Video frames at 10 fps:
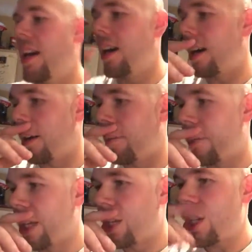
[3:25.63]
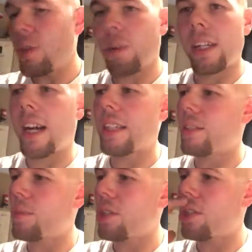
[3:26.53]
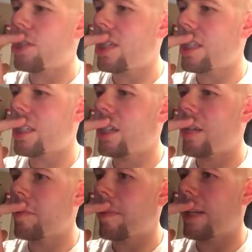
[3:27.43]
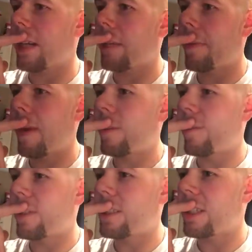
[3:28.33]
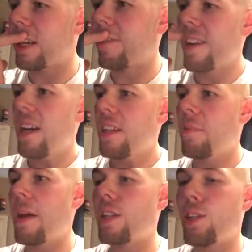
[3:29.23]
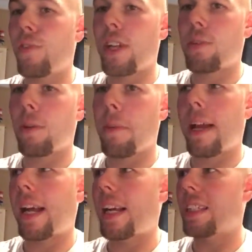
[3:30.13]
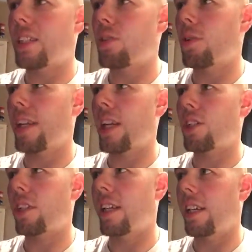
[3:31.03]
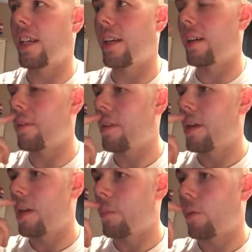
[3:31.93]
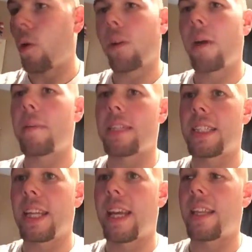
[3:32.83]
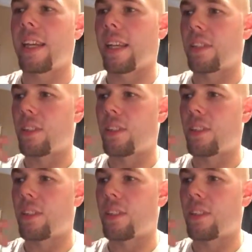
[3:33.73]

Um, she's really awesome. She, she just keeps me occupied with fun stuff. The message fan's really badass because you can actually, uh, program it to say things.